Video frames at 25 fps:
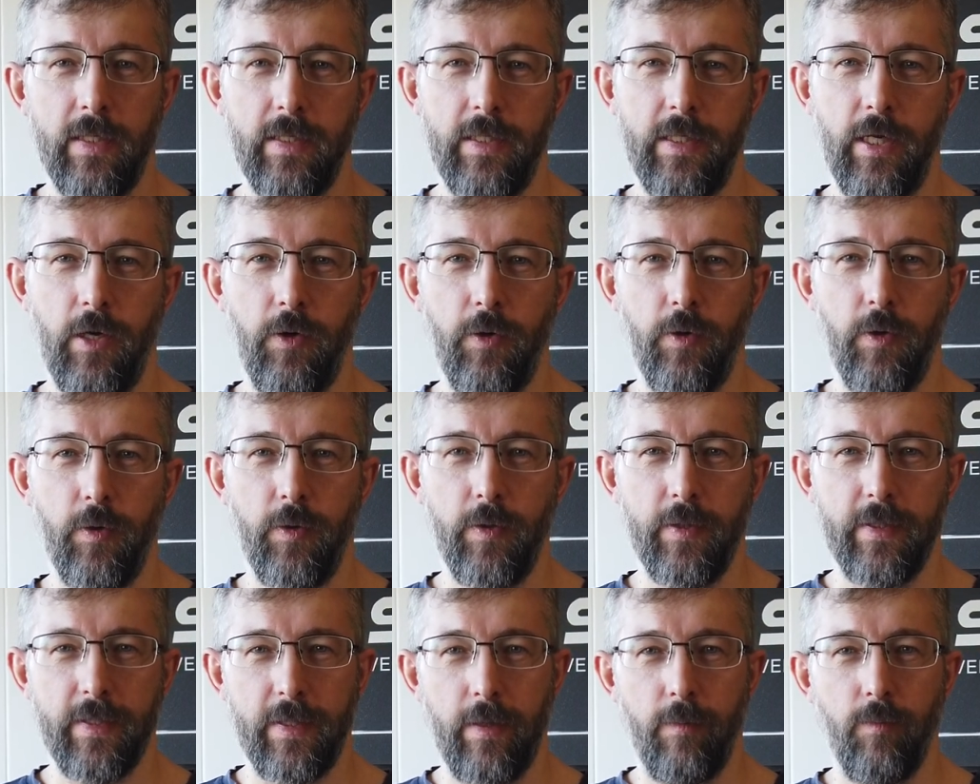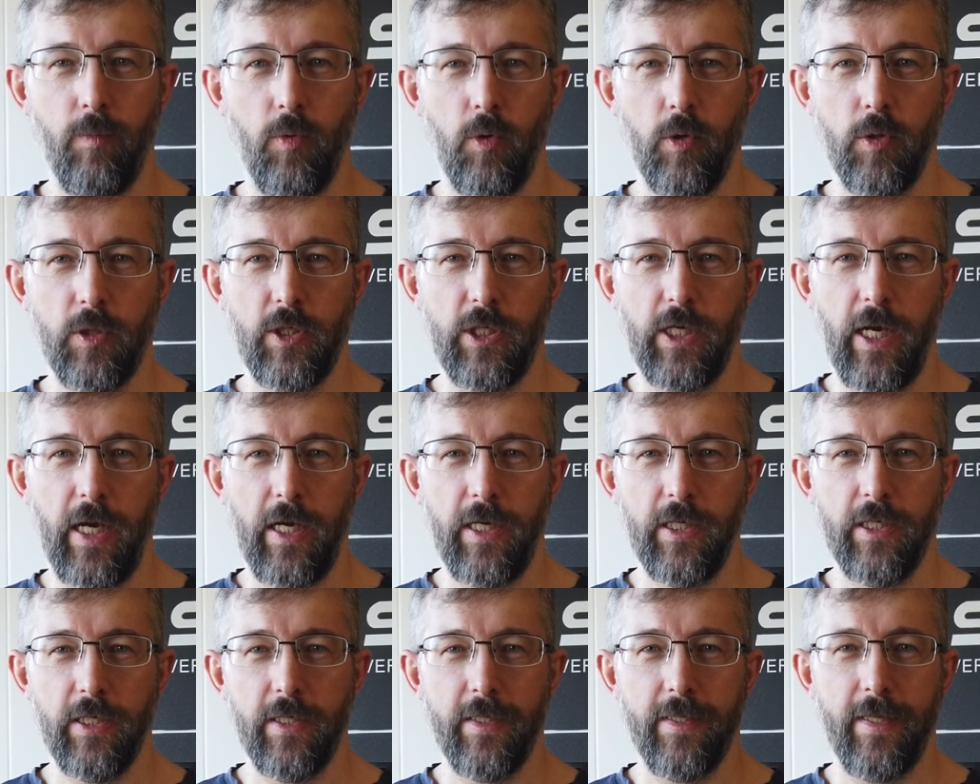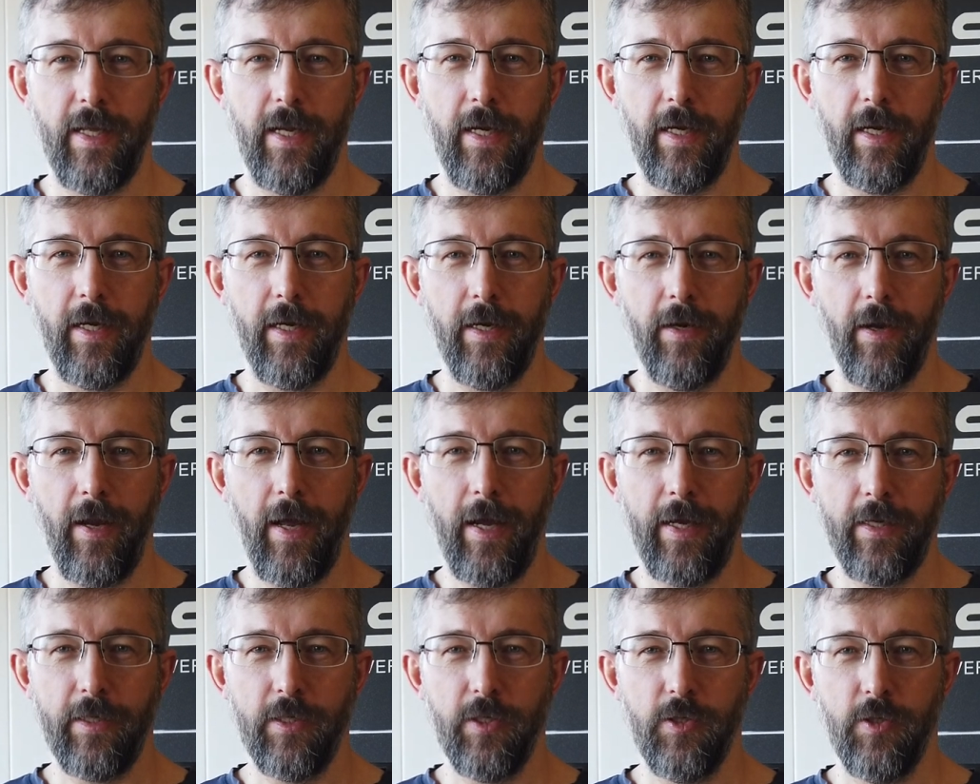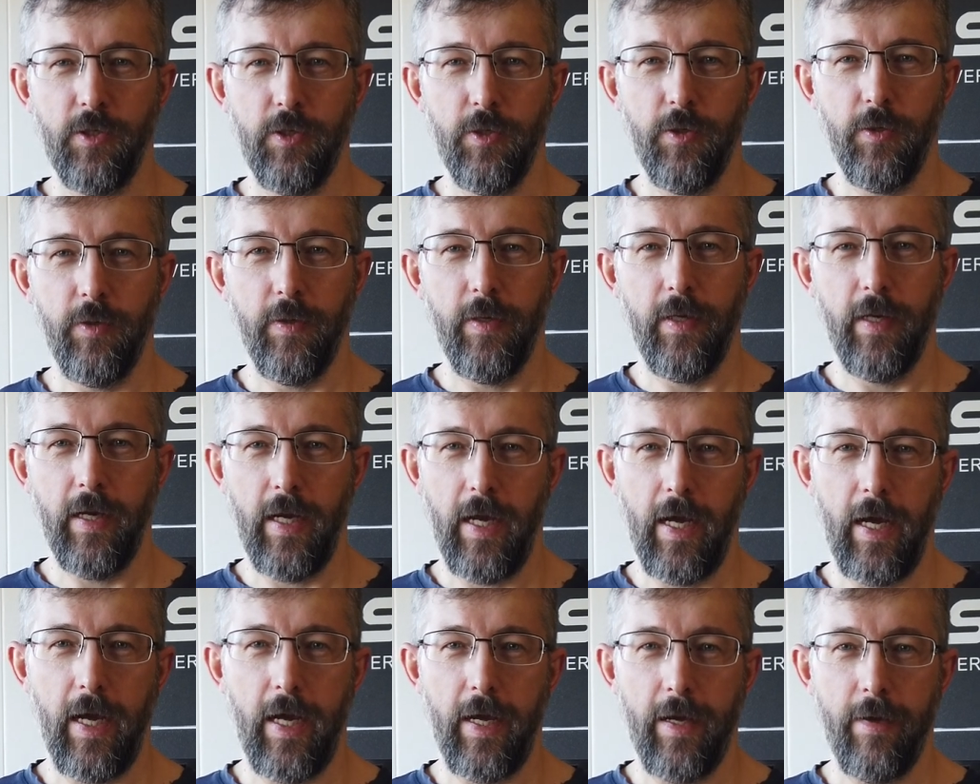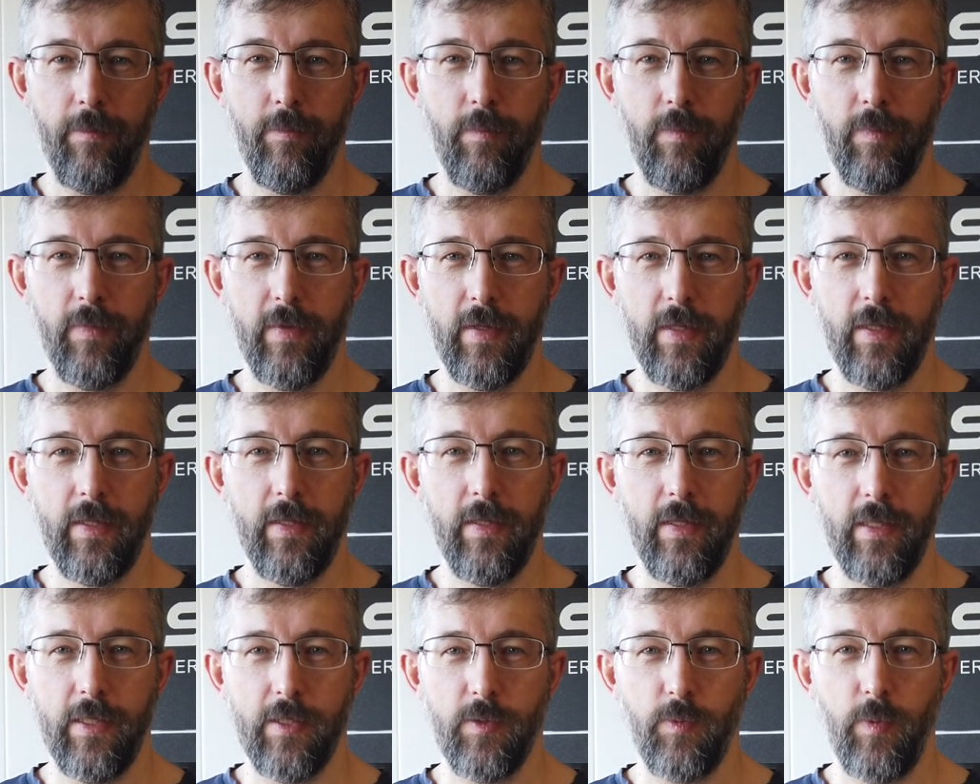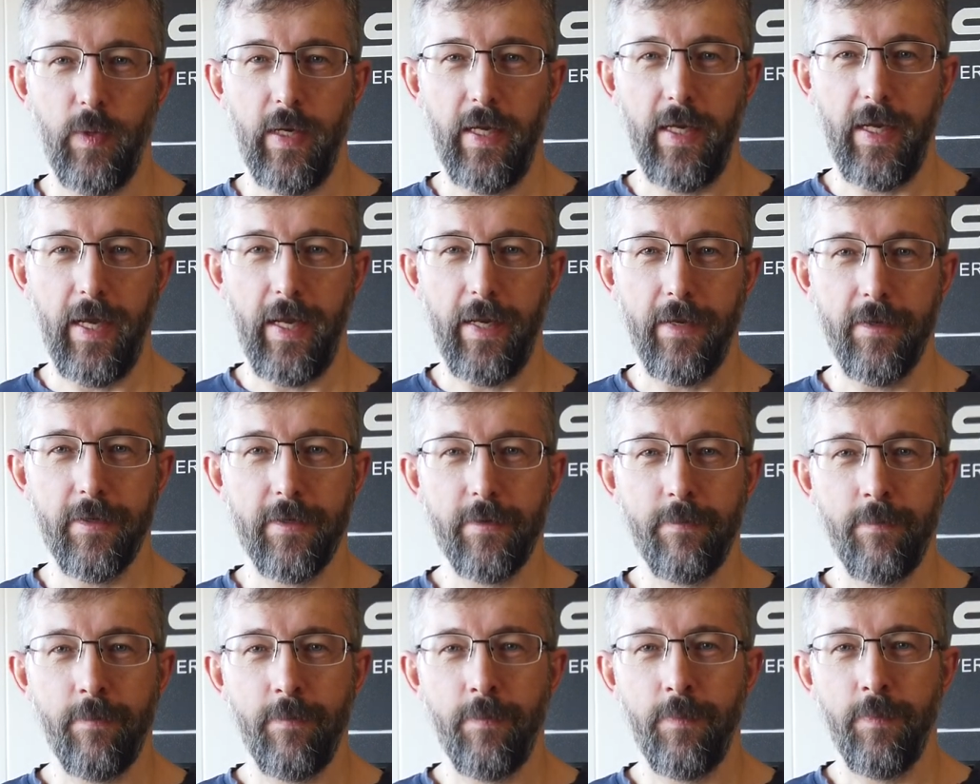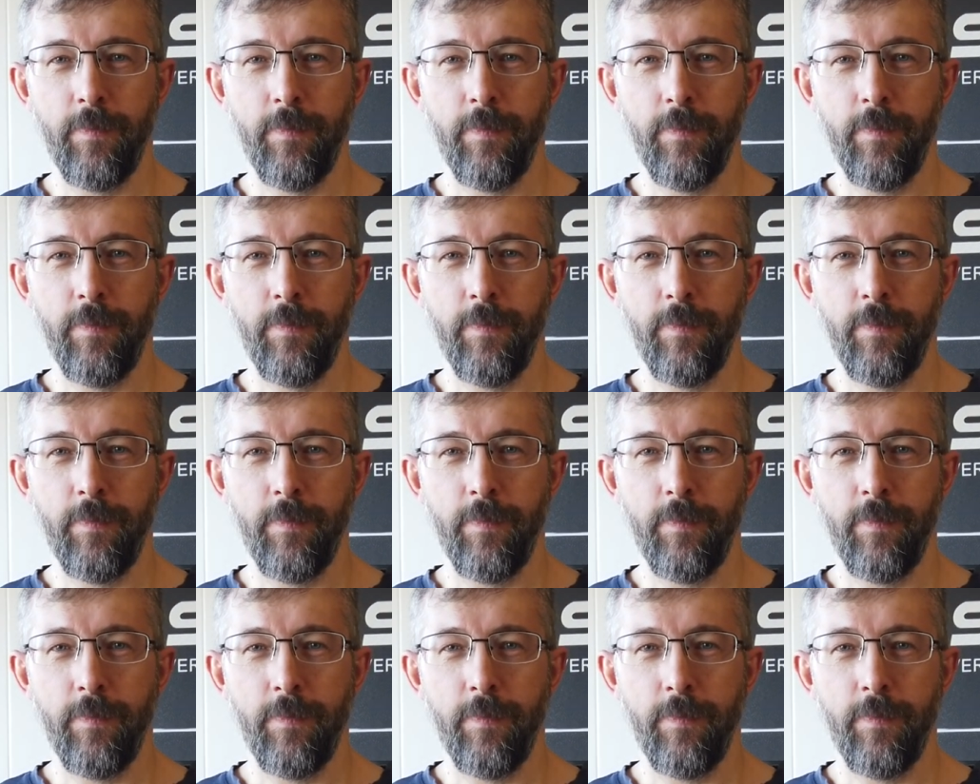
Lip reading: tell you some more changes that I'd like to do this weekend.